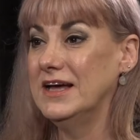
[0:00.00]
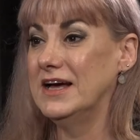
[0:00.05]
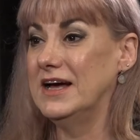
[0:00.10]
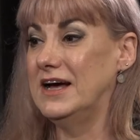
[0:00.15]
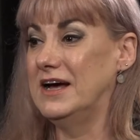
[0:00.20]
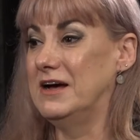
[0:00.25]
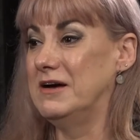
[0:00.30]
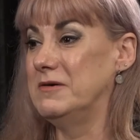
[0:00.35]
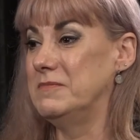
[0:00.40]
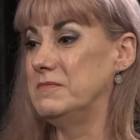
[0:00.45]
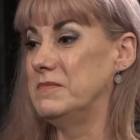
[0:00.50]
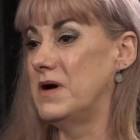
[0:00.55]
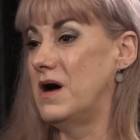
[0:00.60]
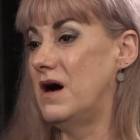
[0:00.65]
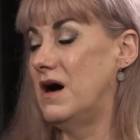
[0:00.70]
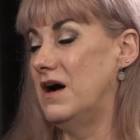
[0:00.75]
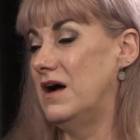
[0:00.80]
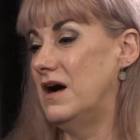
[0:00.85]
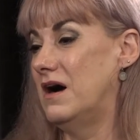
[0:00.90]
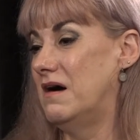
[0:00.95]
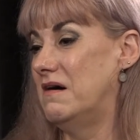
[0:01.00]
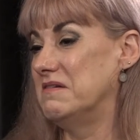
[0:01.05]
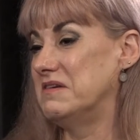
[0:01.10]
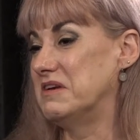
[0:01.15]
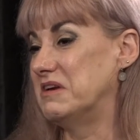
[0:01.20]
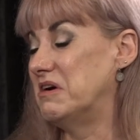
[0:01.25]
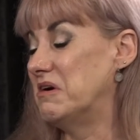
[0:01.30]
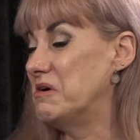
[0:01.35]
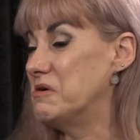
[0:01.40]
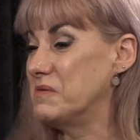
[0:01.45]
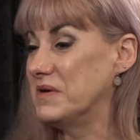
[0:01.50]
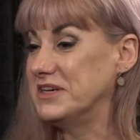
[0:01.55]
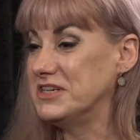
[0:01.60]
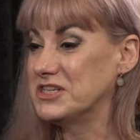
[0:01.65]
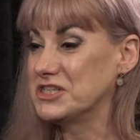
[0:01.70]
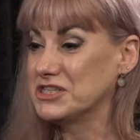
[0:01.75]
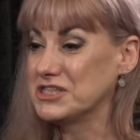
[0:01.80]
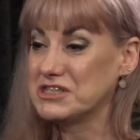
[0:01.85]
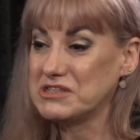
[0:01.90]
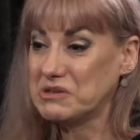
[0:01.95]
Um, uh, you know, I went
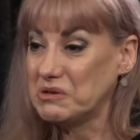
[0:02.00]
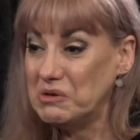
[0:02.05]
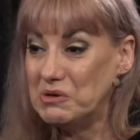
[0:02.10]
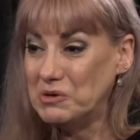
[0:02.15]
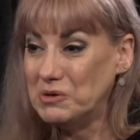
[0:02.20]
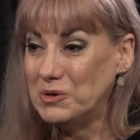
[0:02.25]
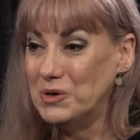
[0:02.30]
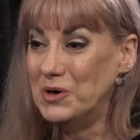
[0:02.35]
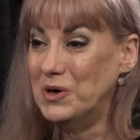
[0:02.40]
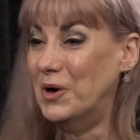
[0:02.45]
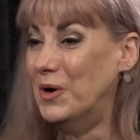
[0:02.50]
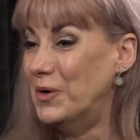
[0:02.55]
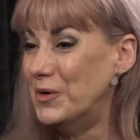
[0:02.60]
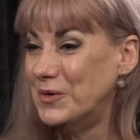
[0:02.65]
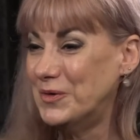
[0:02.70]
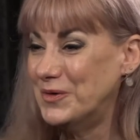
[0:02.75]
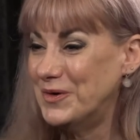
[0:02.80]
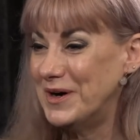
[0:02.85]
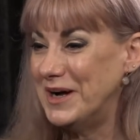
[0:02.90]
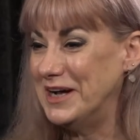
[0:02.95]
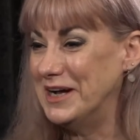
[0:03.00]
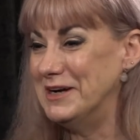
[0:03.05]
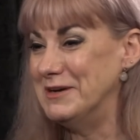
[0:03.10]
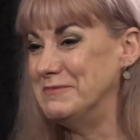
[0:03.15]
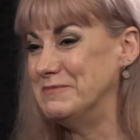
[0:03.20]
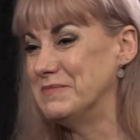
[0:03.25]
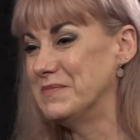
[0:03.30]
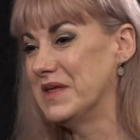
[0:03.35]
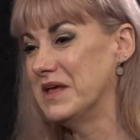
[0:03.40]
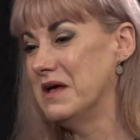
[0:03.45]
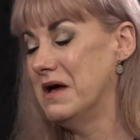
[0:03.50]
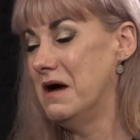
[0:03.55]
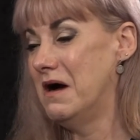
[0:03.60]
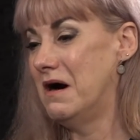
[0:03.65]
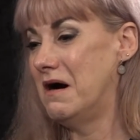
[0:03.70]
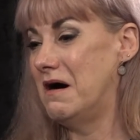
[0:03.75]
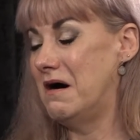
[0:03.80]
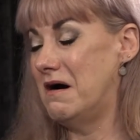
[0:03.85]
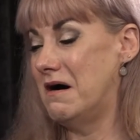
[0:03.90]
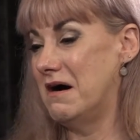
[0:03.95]
to school. um,
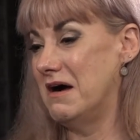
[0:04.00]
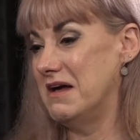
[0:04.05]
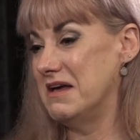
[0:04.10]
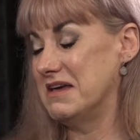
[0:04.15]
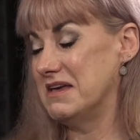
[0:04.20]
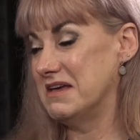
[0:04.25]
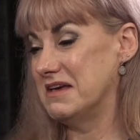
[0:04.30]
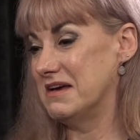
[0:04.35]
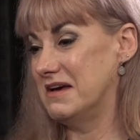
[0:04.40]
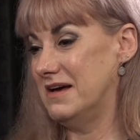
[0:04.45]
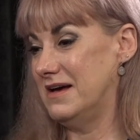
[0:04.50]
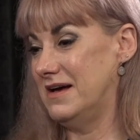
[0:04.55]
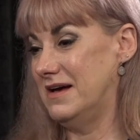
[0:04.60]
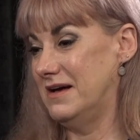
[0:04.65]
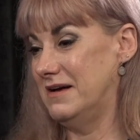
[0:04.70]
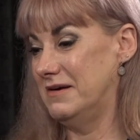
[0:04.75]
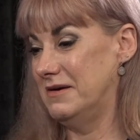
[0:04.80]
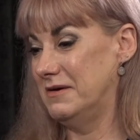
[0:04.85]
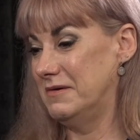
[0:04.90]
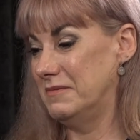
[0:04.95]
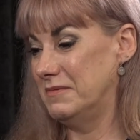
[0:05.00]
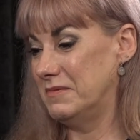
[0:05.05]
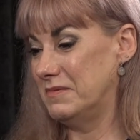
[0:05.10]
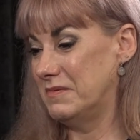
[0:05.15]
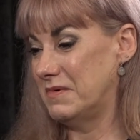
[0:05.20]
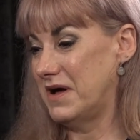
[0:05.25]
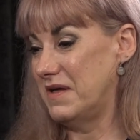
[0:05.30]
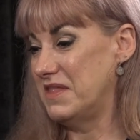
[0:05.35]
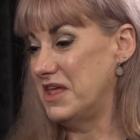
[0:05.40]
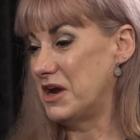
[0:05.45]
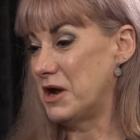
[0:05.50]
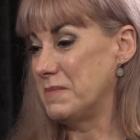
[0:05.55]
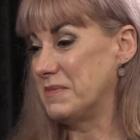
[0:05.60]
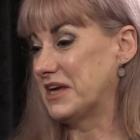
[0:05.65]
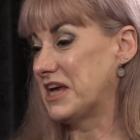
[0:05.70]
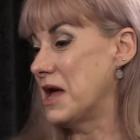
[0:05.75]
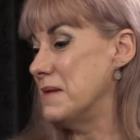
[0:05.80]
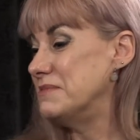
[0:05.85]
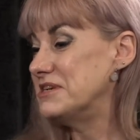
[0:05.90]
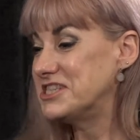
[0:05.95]
I uh, and then I
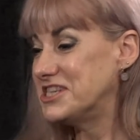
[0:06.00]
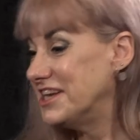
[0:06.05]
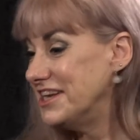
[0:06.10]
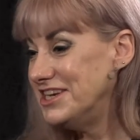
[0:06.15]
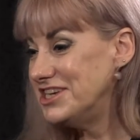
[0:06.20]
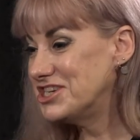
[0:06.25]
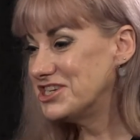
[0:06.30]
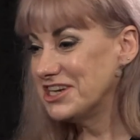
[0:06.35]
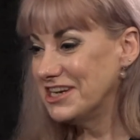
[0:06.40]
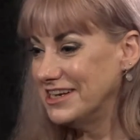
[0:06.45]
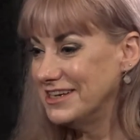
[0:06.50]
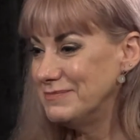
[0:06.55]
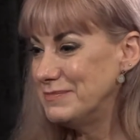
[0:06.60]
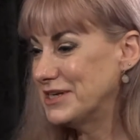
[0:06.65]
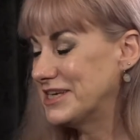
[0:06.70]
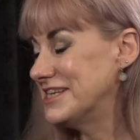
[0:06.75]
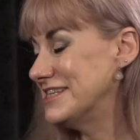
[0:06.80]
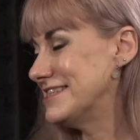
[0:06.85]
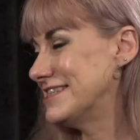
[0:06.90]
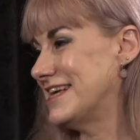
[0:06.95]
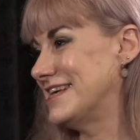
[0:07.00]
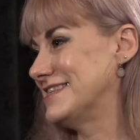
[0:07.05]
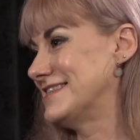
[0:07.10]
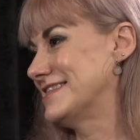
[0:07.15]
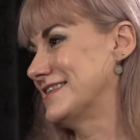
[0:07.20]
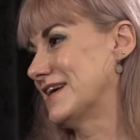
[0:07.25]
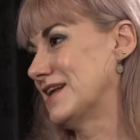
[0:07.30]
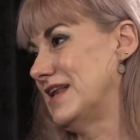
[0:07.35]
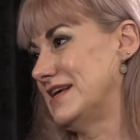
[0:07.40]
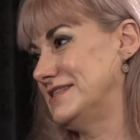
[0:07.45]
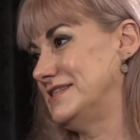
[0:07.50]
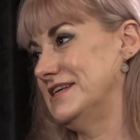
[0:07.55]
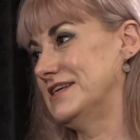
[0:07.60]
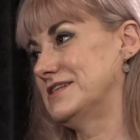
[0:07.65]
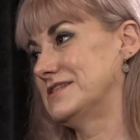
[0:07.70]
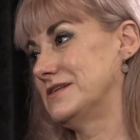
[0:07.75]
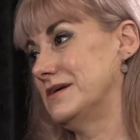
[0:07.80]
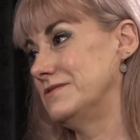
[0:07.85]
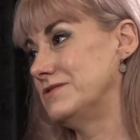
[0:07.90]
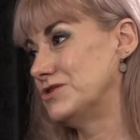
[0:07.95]
became a teacher because that's the
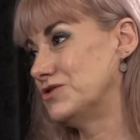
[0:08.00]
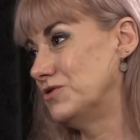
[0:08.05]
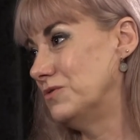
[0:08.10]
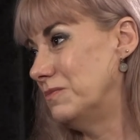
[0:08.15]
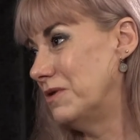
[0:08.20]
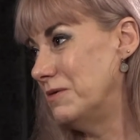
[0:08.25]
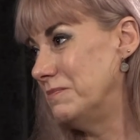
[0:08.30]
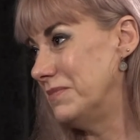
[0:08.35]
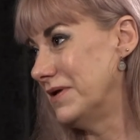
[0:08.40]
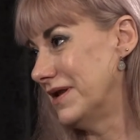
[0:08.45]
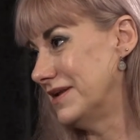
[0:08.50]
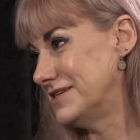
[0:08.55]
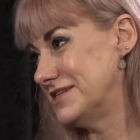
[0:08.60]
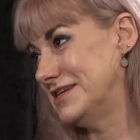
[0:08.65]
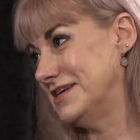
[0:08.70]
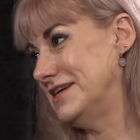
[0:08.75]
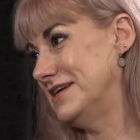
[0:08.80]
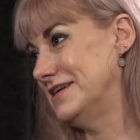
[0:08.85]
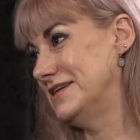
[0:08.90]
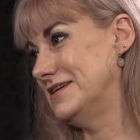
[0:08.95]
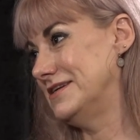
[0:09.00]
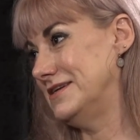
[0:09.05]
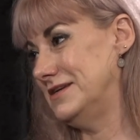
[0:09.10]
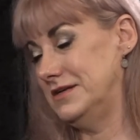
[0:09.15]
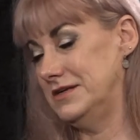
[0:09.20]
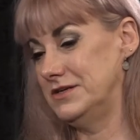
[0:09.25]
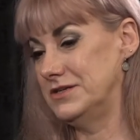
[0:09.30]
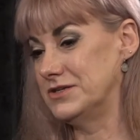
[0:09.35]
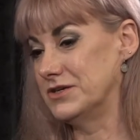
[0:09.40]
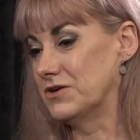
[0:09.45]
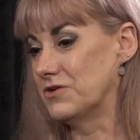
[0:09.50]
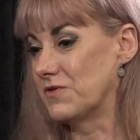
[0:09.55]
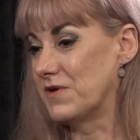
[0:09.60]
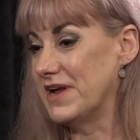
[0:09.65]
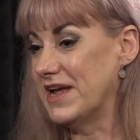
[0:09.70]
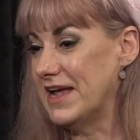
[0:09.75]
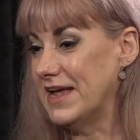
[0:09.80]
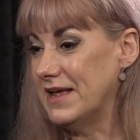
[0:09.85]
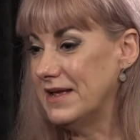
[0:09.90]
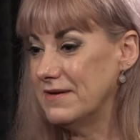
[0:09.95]
classic social mobility
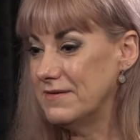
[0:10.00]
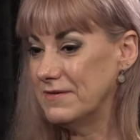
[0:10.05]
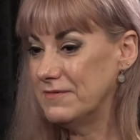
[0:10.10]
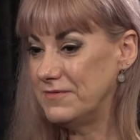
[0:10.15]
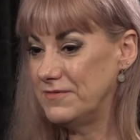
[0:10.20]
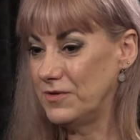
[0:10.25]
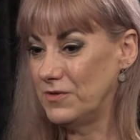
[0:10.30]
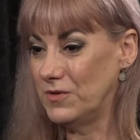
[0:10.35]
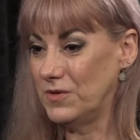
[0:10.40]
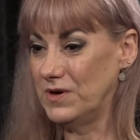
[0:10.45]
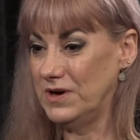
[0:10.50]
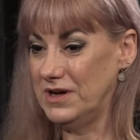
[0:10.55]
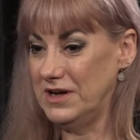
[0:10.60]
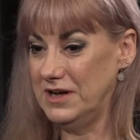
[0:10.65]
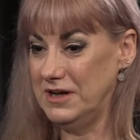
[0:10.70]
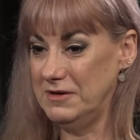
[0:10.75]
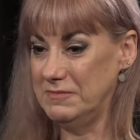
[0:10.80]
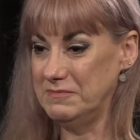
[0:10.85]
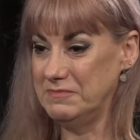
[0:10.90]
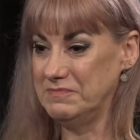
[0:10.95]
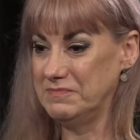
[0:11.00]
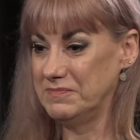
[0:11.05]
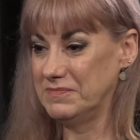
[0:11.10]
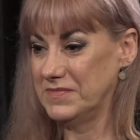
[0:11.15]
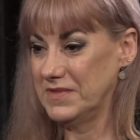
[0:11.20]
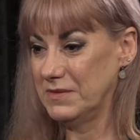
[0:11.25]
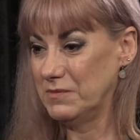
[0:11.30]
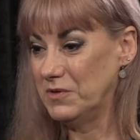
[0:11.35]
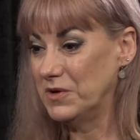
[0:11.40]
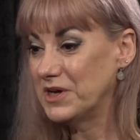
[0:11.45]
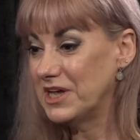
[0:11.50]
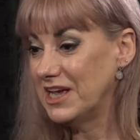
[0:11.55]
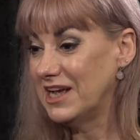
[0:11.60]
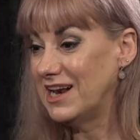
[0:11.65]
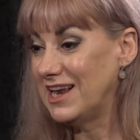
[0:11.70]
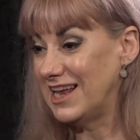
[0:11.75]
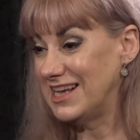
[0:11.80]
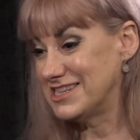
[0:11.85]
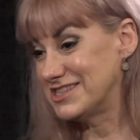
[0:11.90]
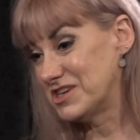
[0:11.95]
degree for um, working
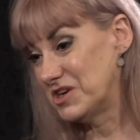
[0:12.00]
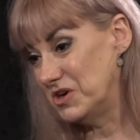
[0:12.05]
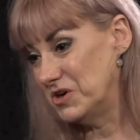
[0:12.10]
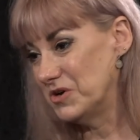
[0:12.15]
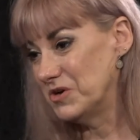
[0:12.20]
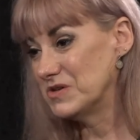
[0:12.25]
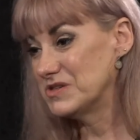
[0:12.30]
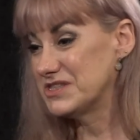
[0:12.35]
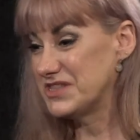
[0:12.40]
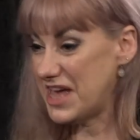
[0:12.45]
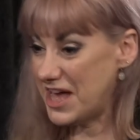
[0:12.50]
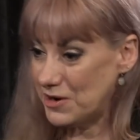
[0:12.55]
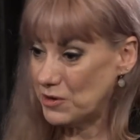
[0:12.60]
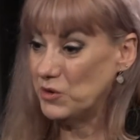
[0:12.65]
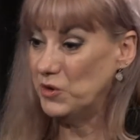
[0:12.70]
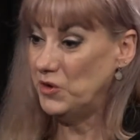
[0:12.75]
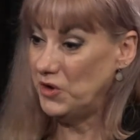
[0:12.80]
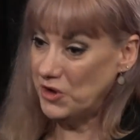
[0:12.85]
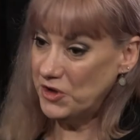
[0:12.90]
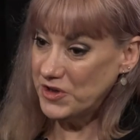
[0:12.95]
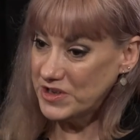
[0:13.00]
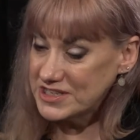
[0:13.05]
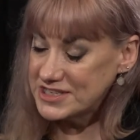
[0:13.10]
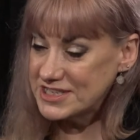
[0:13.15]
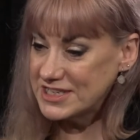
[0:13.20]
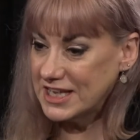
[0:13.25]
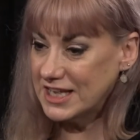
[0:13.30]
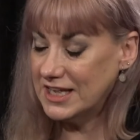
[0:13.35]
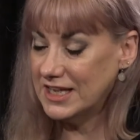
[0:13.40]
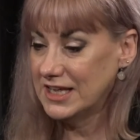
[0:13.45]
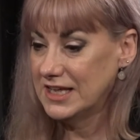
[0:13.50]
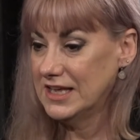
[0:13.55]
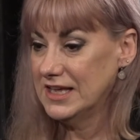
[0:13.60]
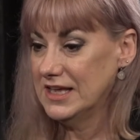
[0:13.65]
class girls, that or nursing.